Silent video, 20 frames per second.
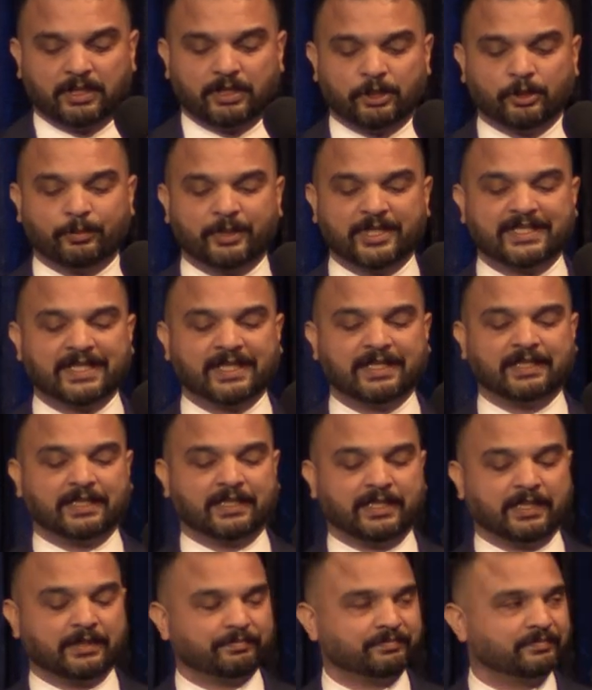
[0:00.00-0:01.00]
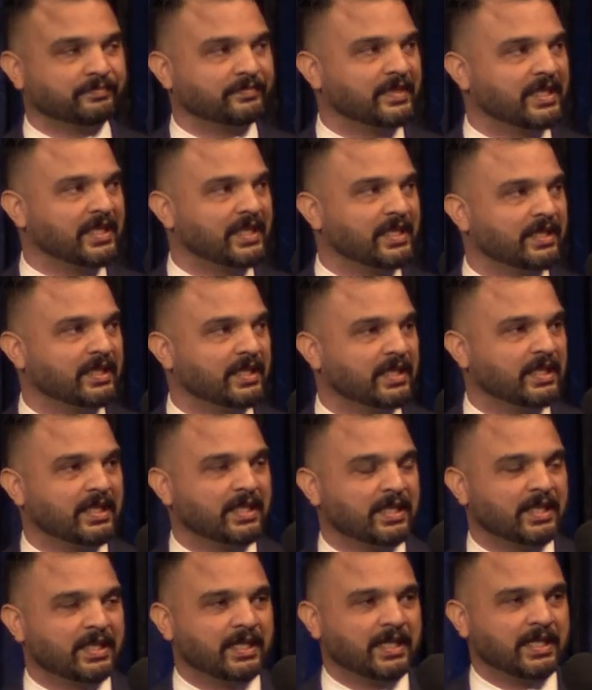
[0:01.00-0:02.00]
Human dignity.
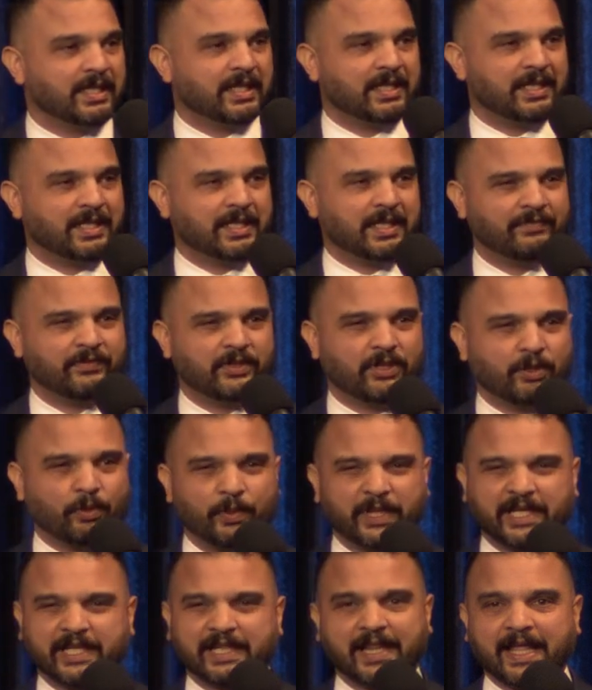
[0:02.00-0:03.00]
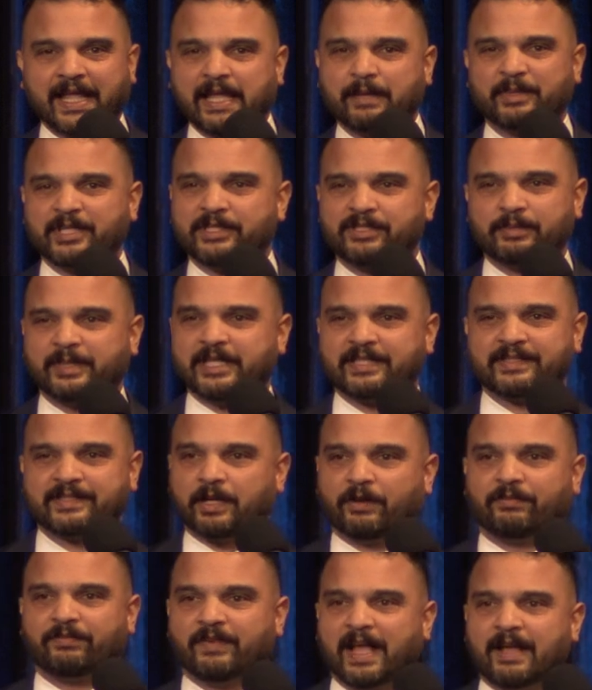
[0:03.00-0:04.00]
Even though we claim it to be
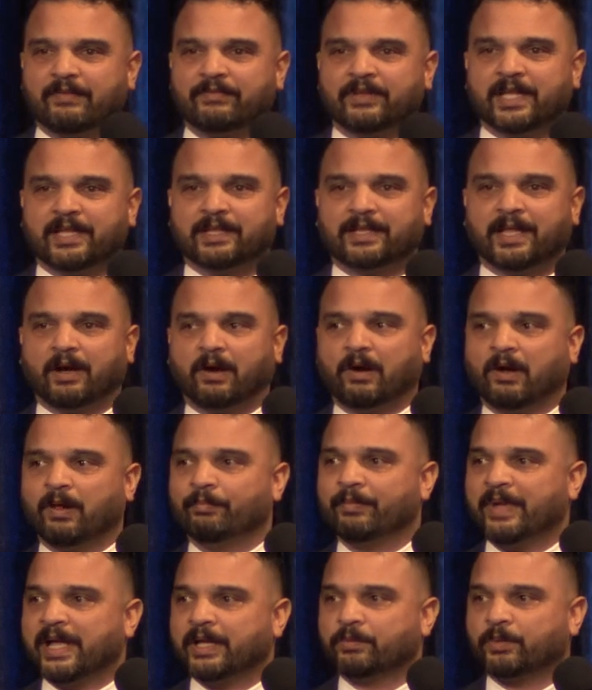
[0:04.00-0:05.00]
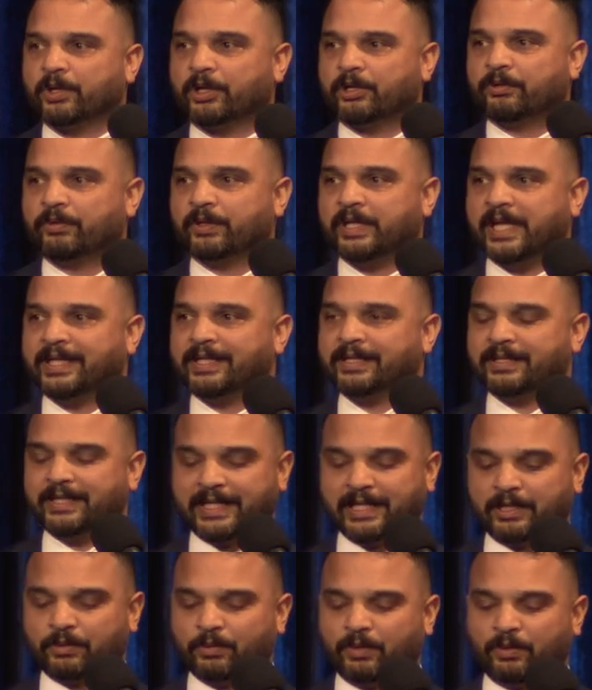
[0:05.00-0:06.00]
self-evident that all men were created
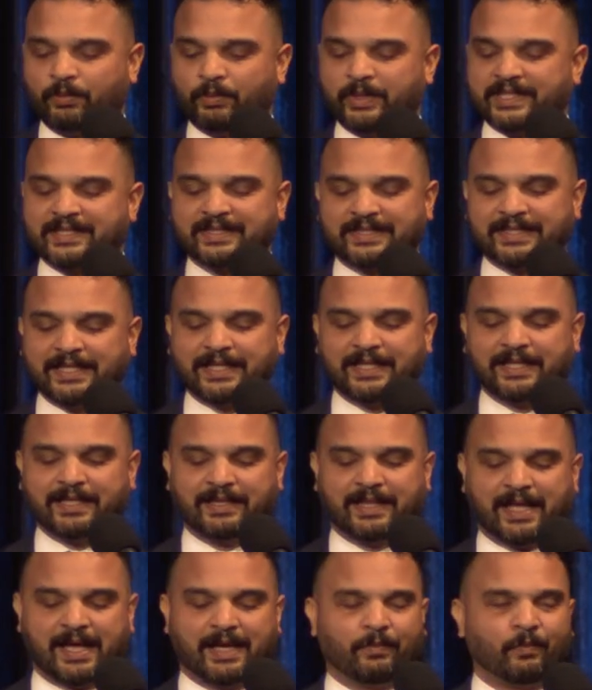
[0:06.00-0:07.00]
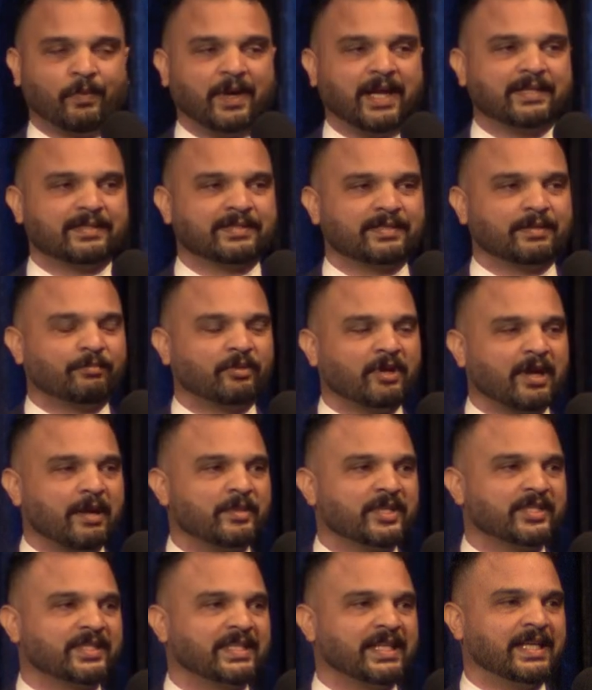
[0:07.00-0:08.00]
equal, we see that white
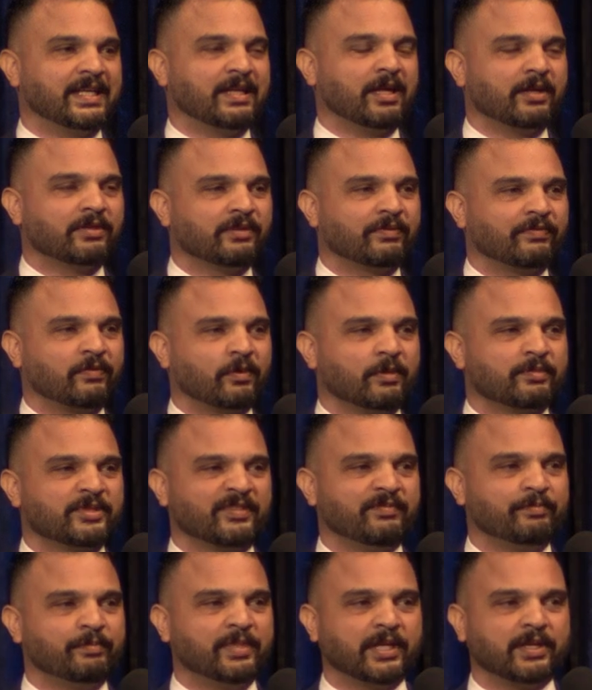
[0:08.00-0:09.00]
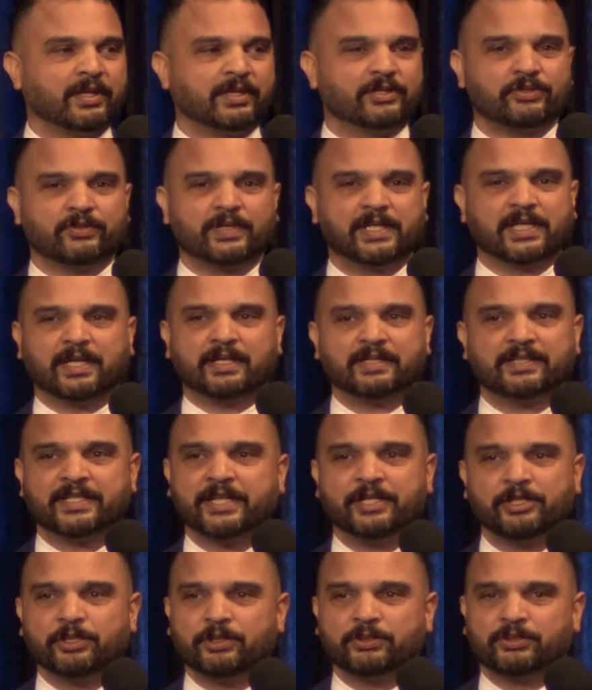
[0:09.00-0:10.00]
supremacy and other forms of bigotry
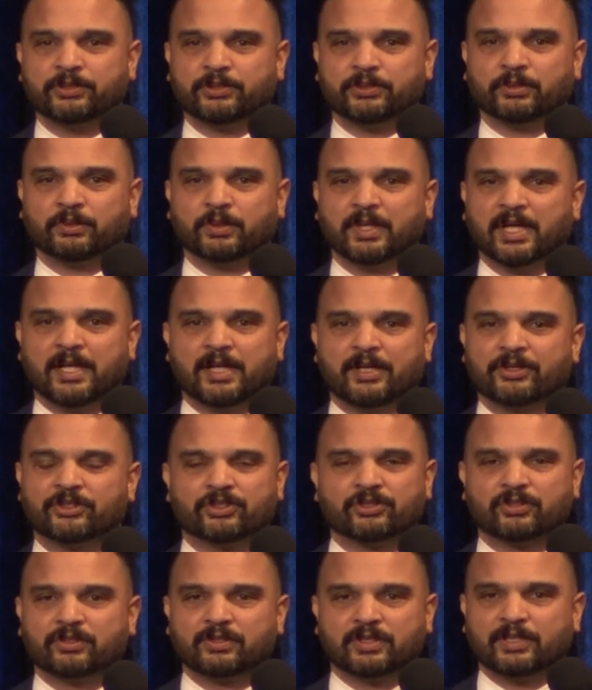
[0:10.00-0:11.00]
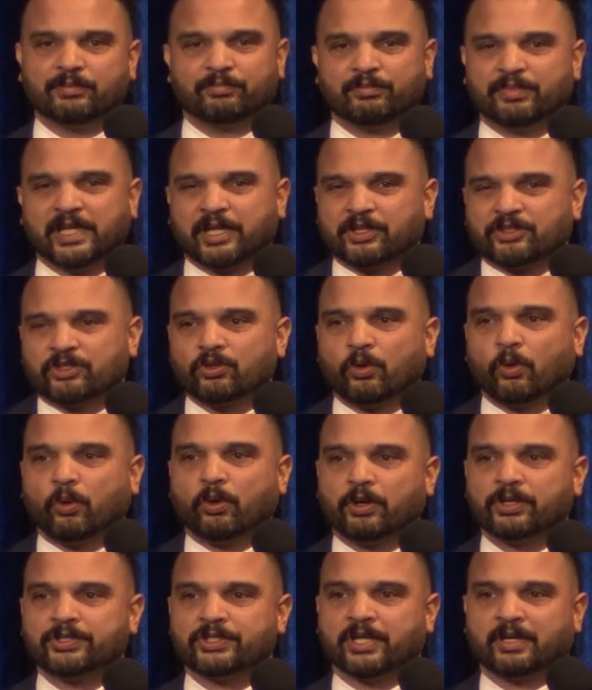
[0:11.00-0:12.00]
continue to be a
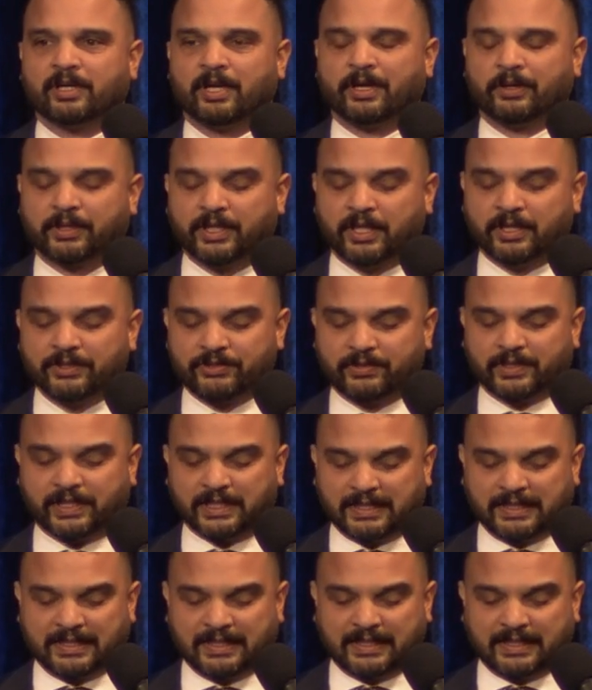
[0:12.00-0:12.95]
scourge on our country.